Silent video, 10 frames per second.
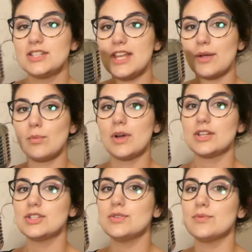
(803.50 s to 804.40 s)
Check
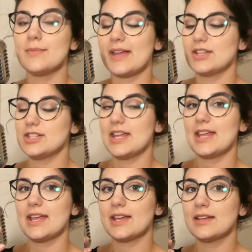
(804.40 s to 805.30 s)
1, 2, mic
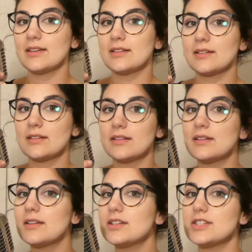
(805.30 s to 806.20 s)
check.
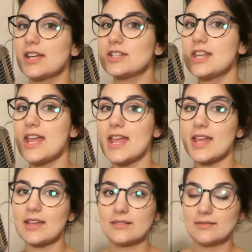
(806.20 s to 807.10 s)
Check,
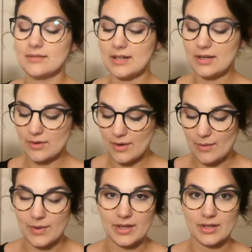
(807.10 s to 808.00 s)
check. I don't know
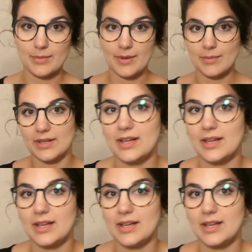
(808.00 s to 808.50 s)
how well you're gonna be able to